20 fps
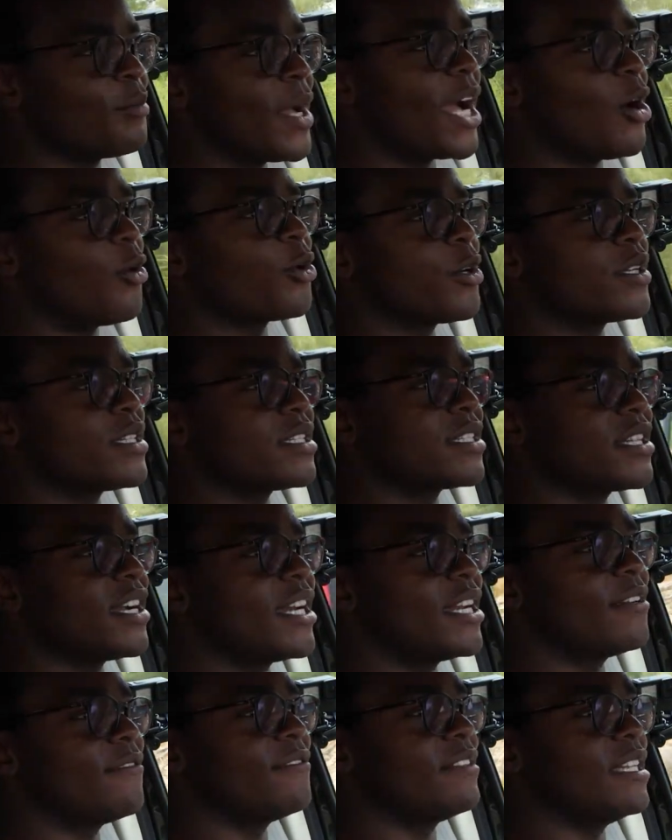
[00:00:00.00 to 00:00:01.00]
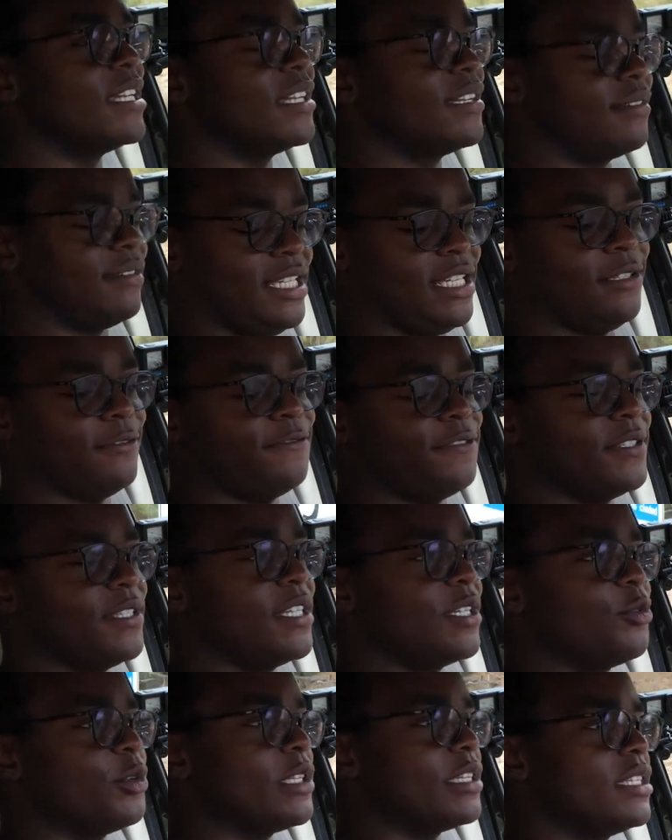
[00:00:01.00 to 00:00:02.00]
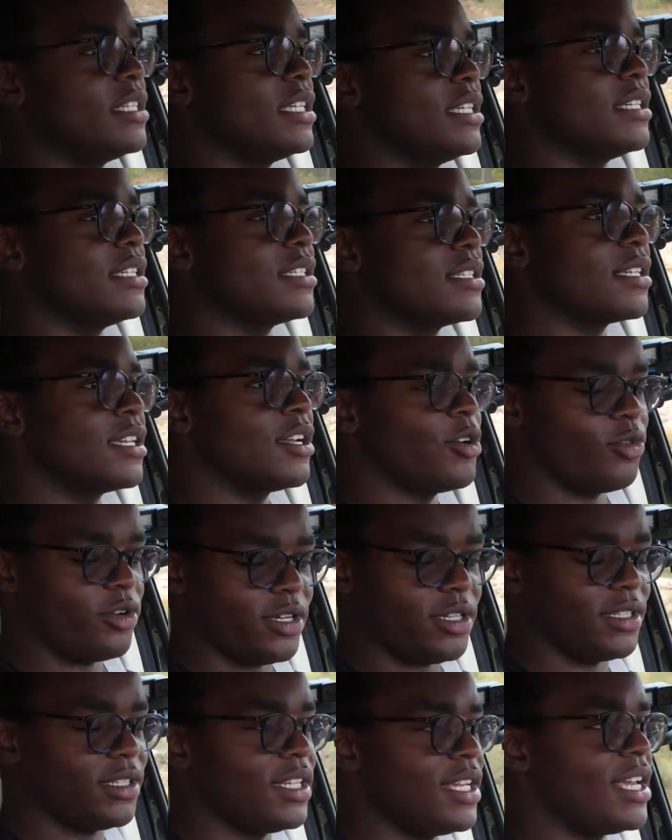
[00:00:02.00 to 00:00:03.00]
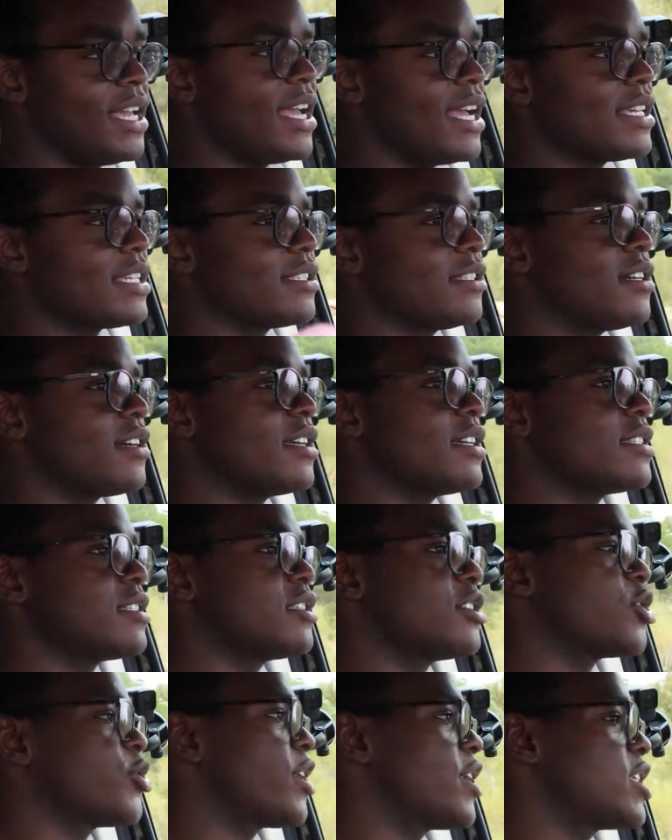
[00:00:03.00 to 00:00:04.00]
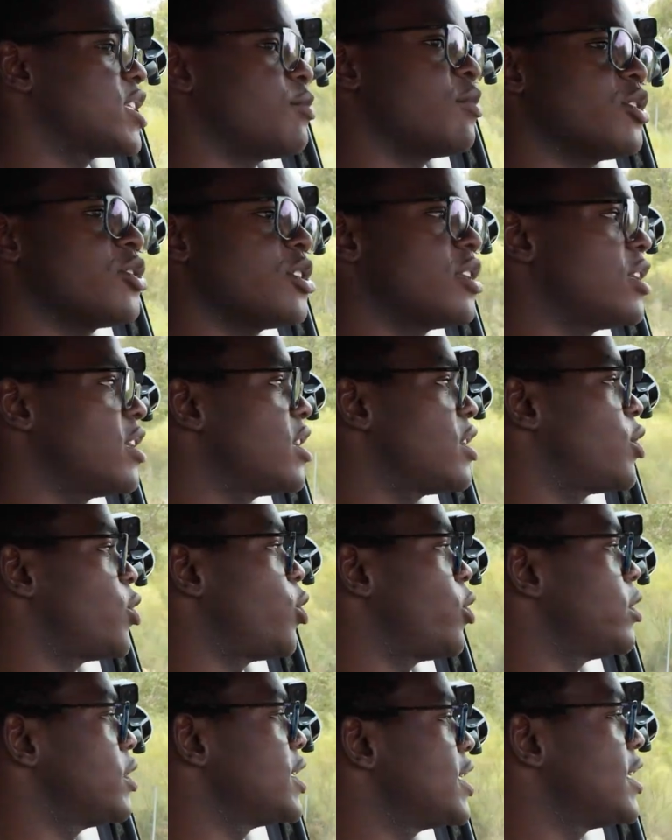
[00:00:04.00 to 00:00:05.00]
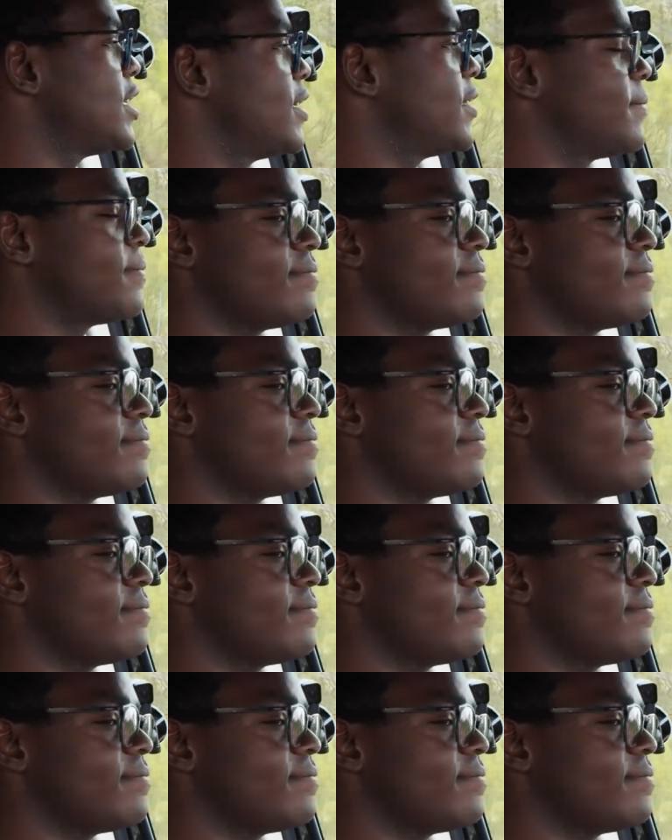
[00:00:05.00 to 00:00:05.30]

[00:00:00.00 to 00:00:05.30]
power is kind of infinite with these, well, as long as the transmission can hold it.